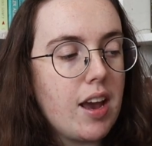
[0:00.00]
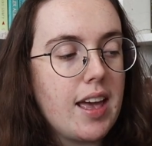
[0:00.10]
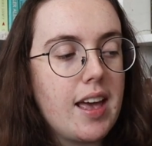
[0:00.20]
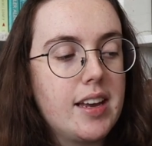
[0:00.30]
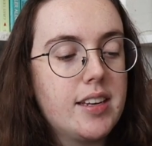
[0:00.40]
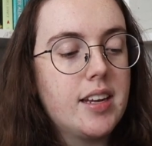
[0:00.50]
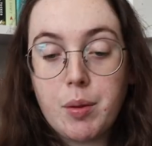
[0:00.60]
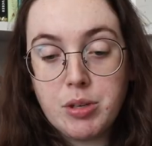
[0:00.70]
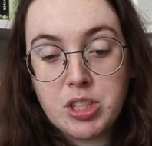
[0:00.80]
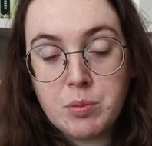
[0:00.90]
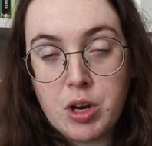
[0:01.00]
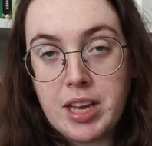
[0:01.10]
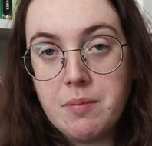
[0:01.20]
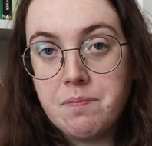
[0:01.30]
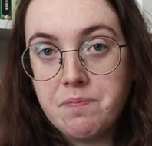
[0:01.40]
and I'm on chapter
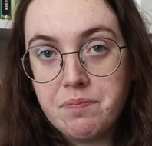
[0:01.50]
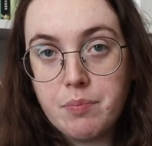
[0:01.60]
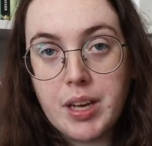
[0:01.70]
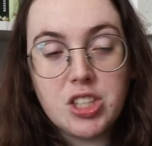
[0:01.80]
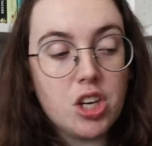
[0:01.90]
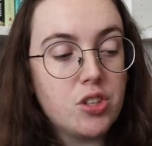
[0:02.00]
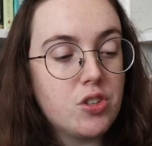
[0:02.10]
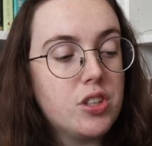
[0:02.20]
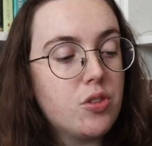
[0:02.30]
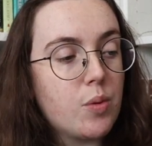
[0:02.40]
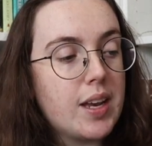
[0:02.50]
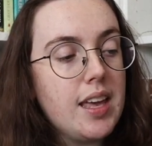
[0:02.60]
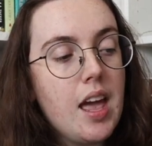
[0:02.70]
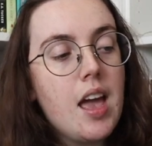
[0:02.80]
8, page 103.